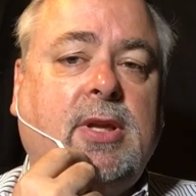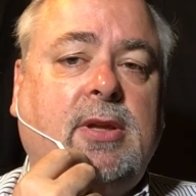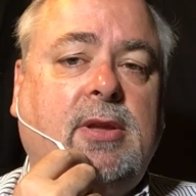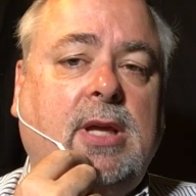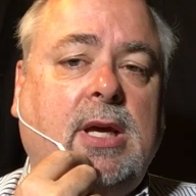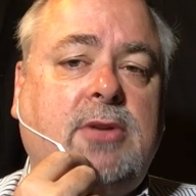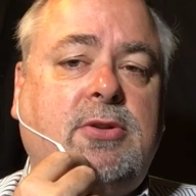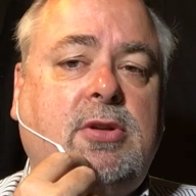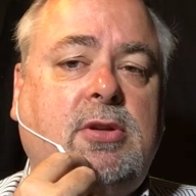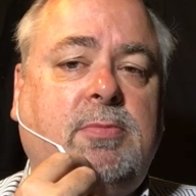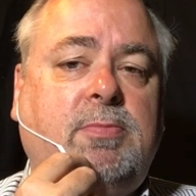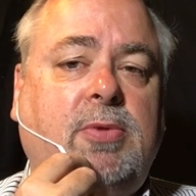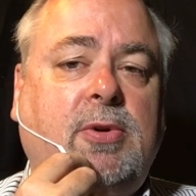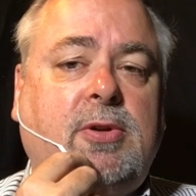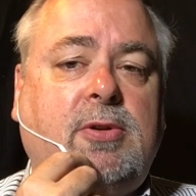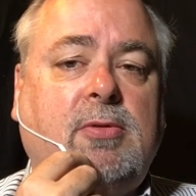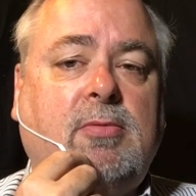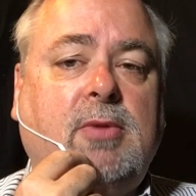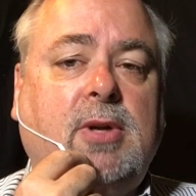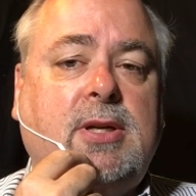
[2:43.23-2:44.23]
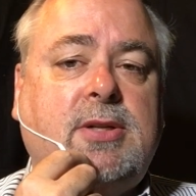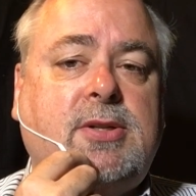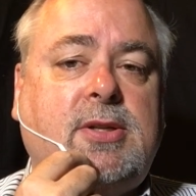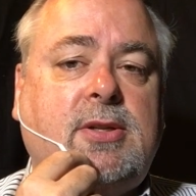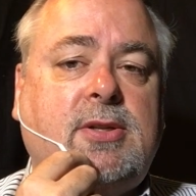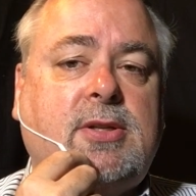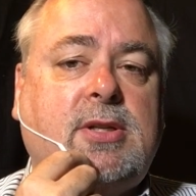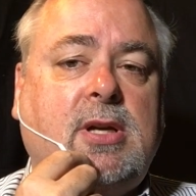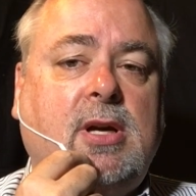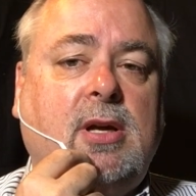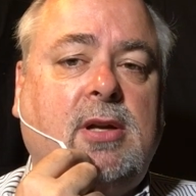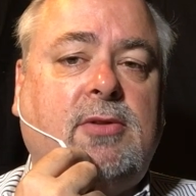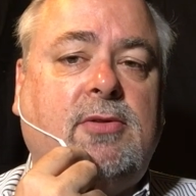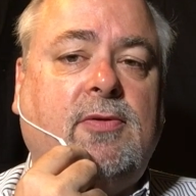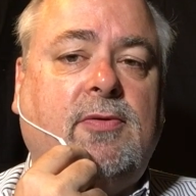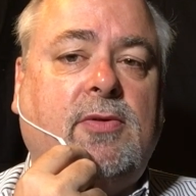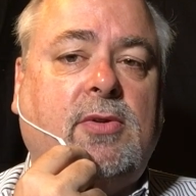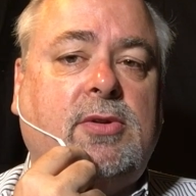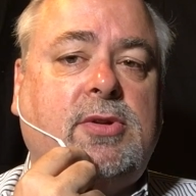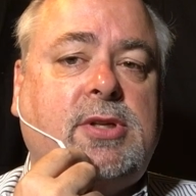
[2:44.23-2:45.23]
That should put to rest this
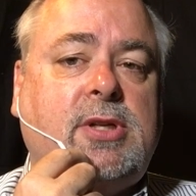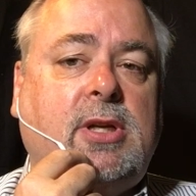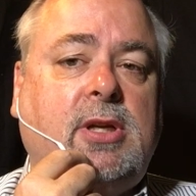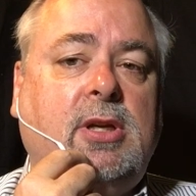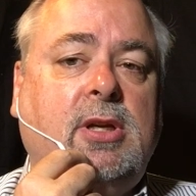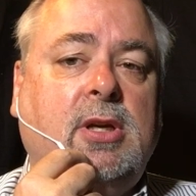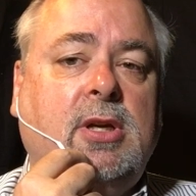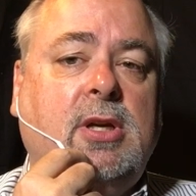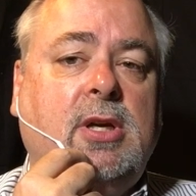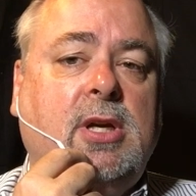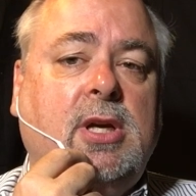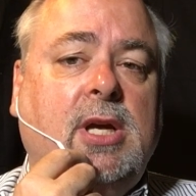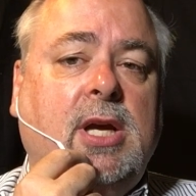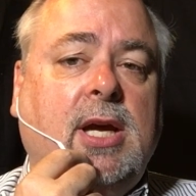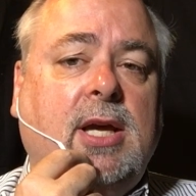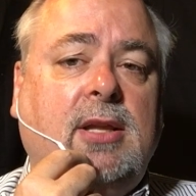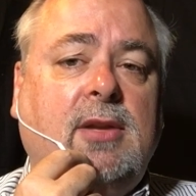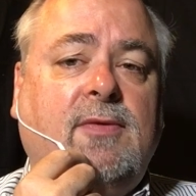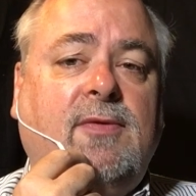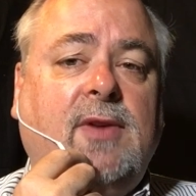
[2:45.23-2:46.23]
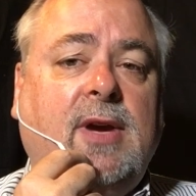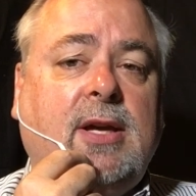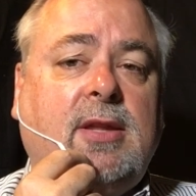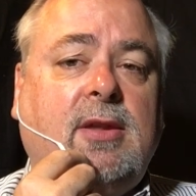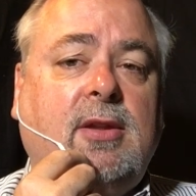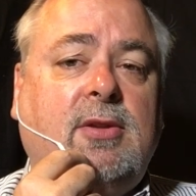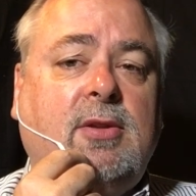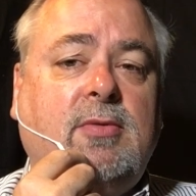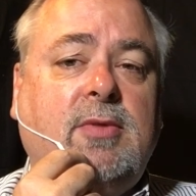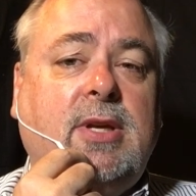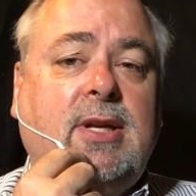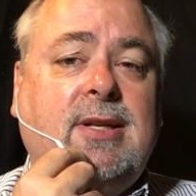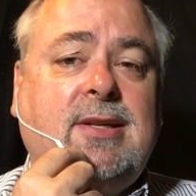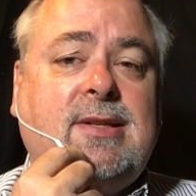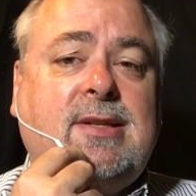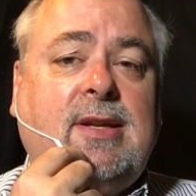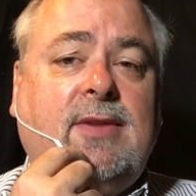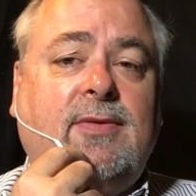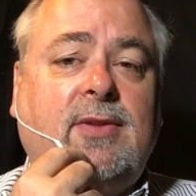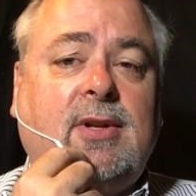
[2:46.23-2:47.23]
controversy. And the fact that there
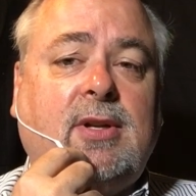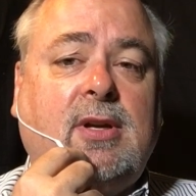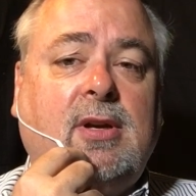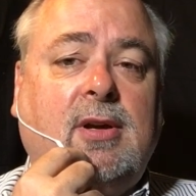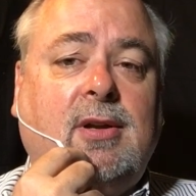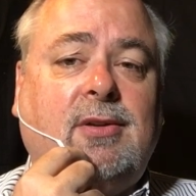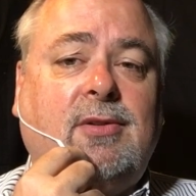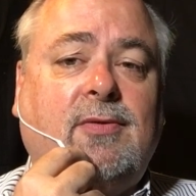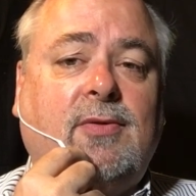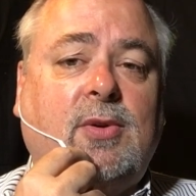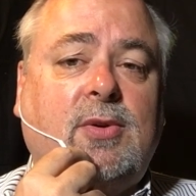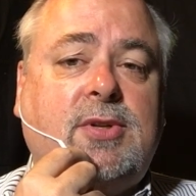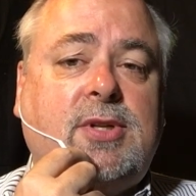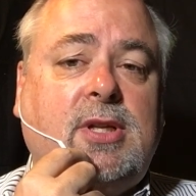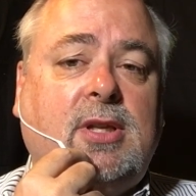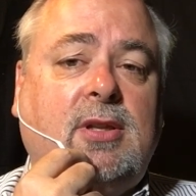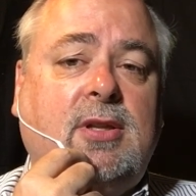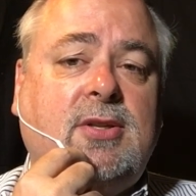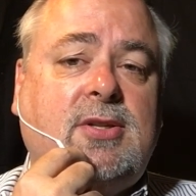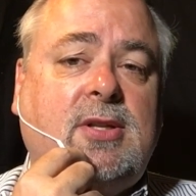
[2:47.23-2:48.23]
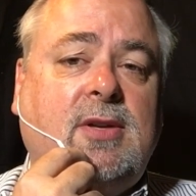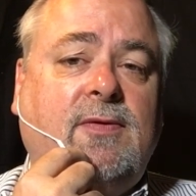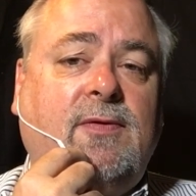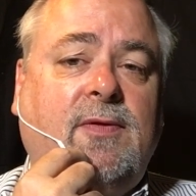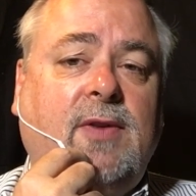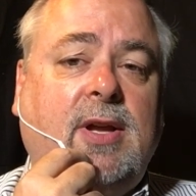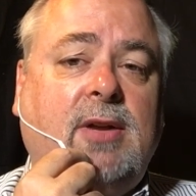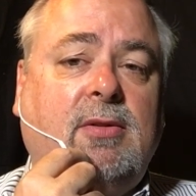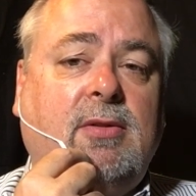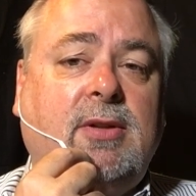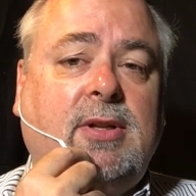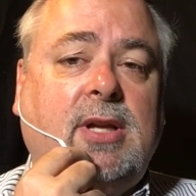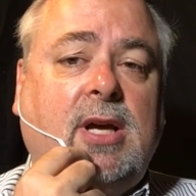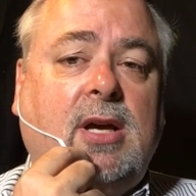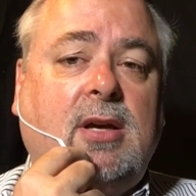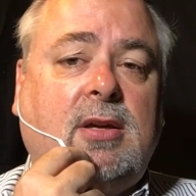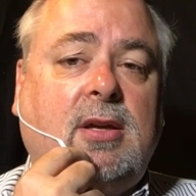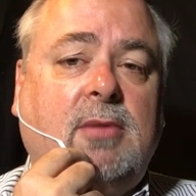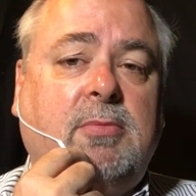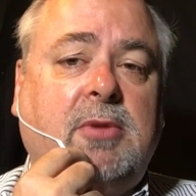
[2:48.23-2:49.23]
is even controversy. This is a federal
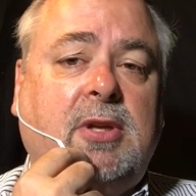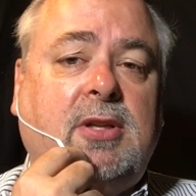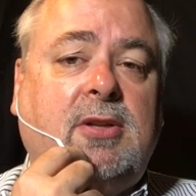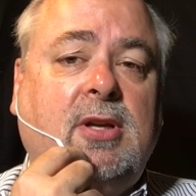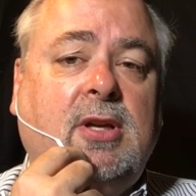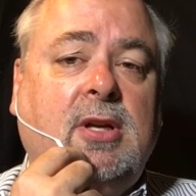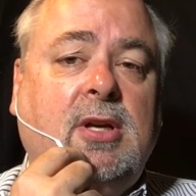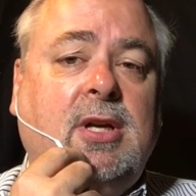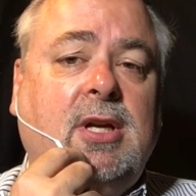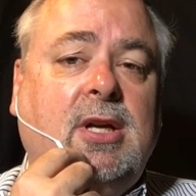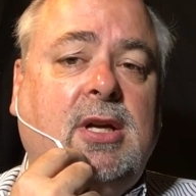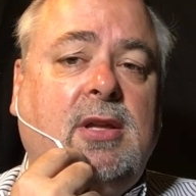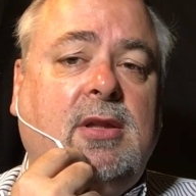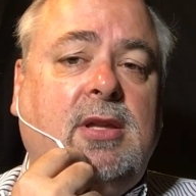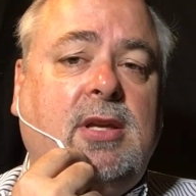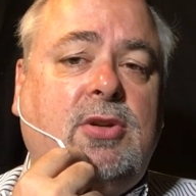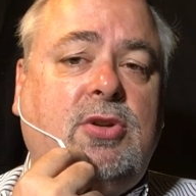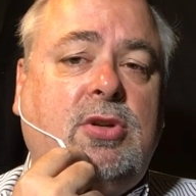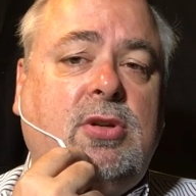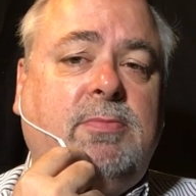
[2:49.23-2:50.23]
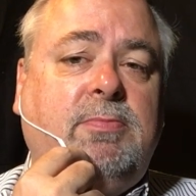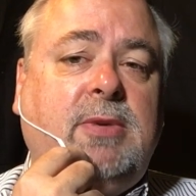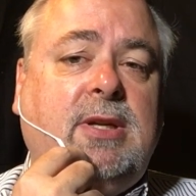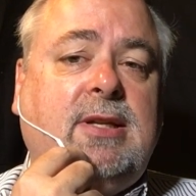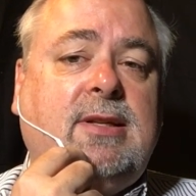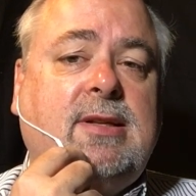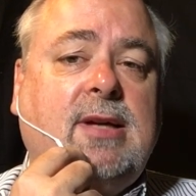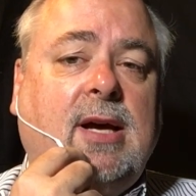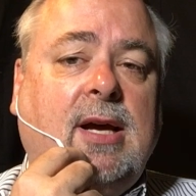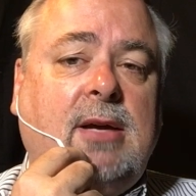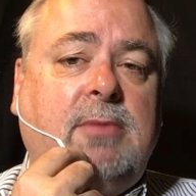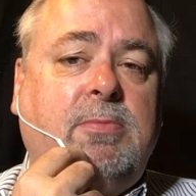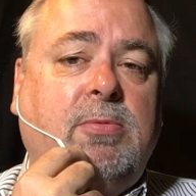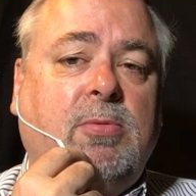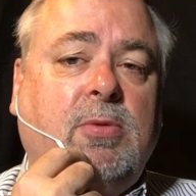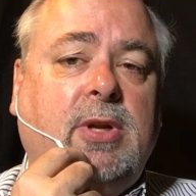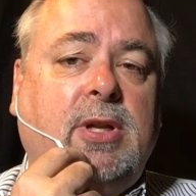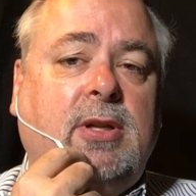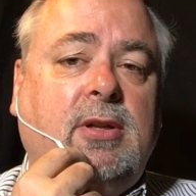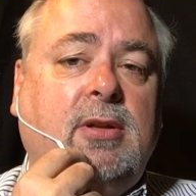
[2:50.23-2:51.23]
document. This should be
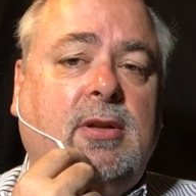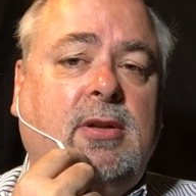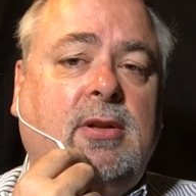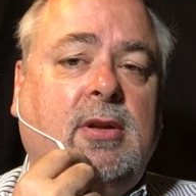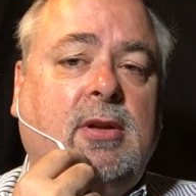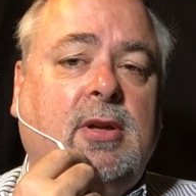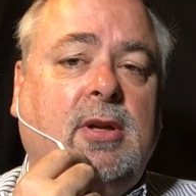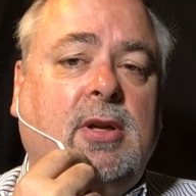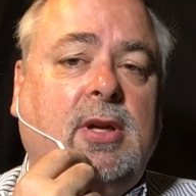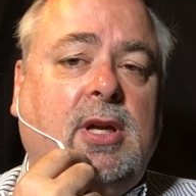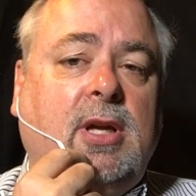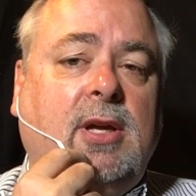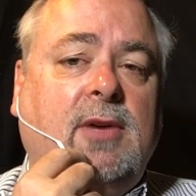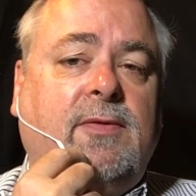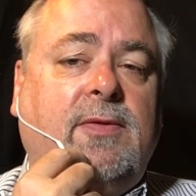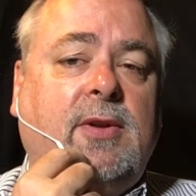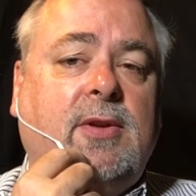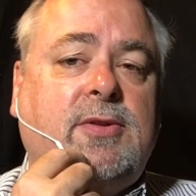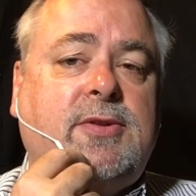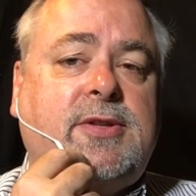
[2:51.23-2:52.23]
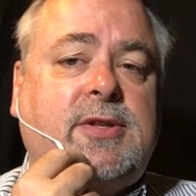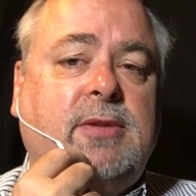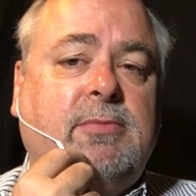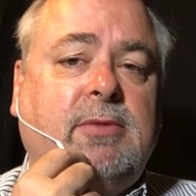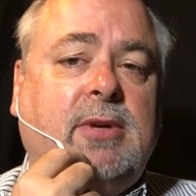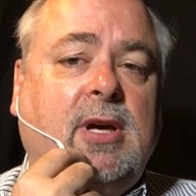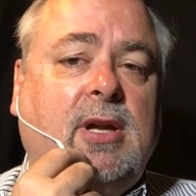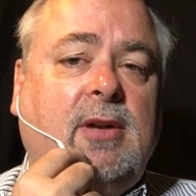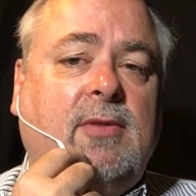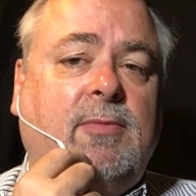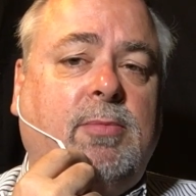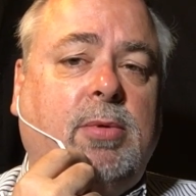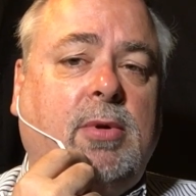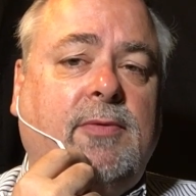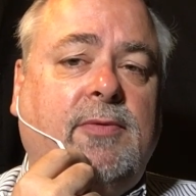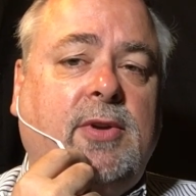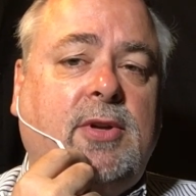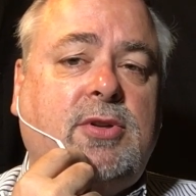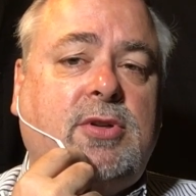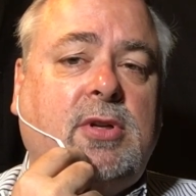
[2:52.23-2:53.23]
typewritten if there's some kind of
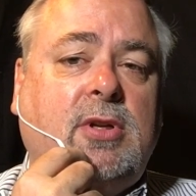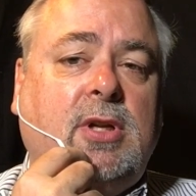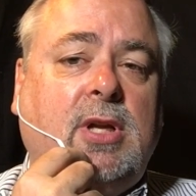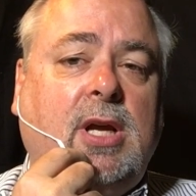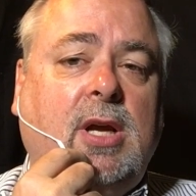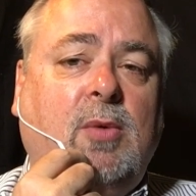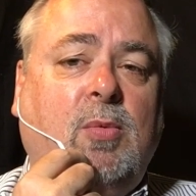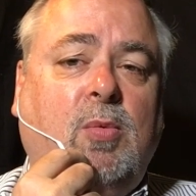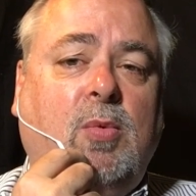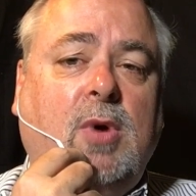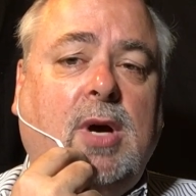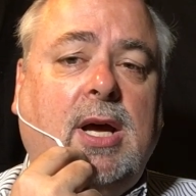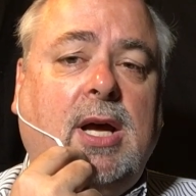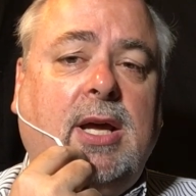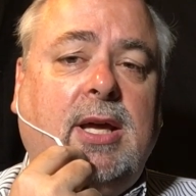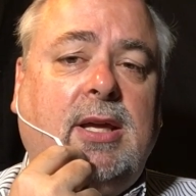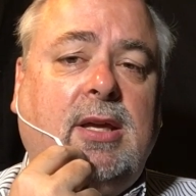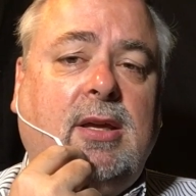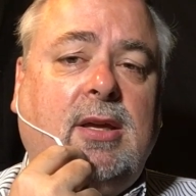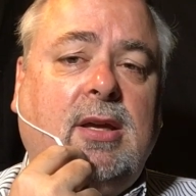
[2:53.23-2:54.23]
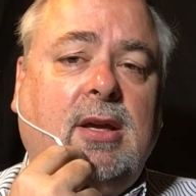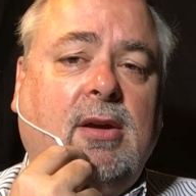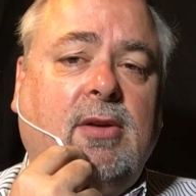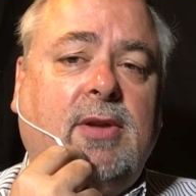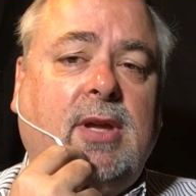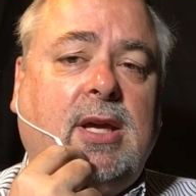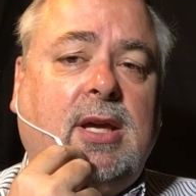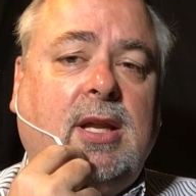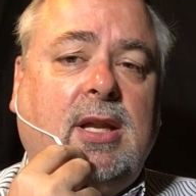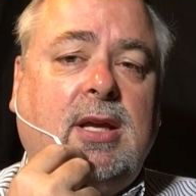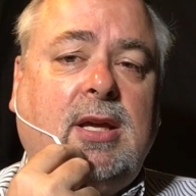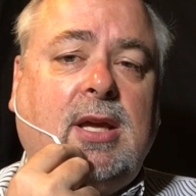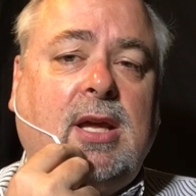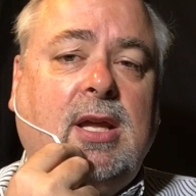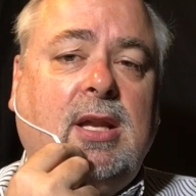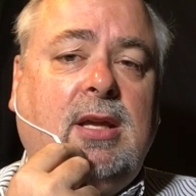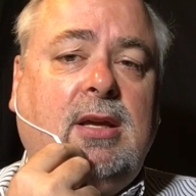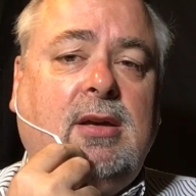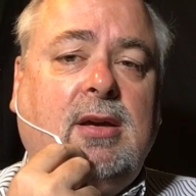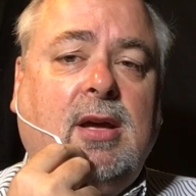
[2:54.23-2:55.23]
provision. And why are they getting
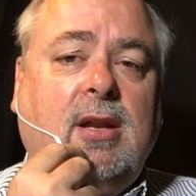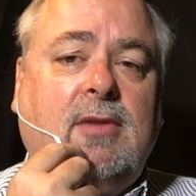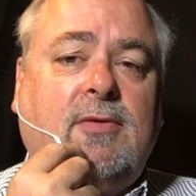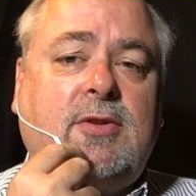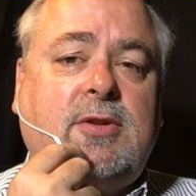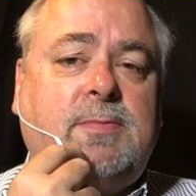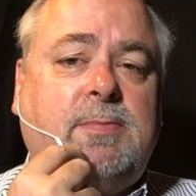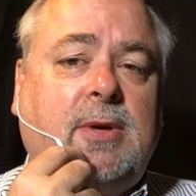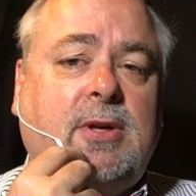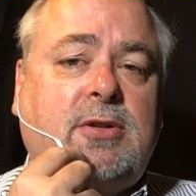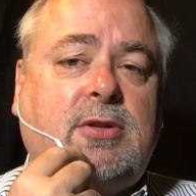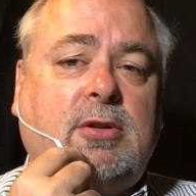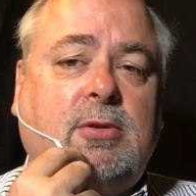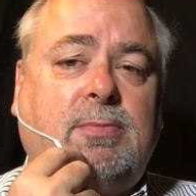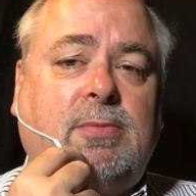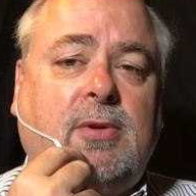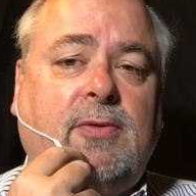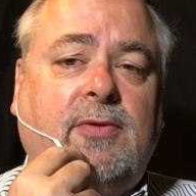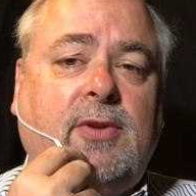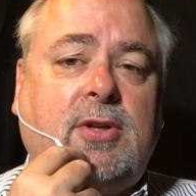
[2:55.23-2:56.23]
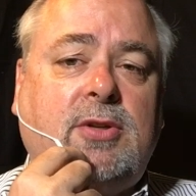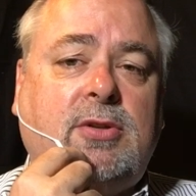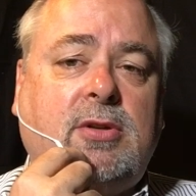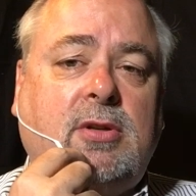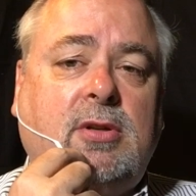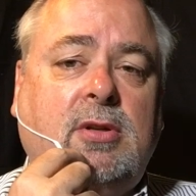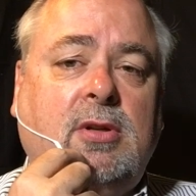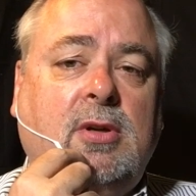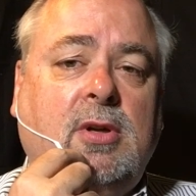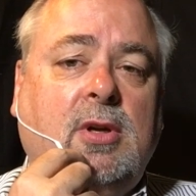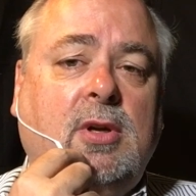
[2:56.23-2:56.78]
any kind of special provision?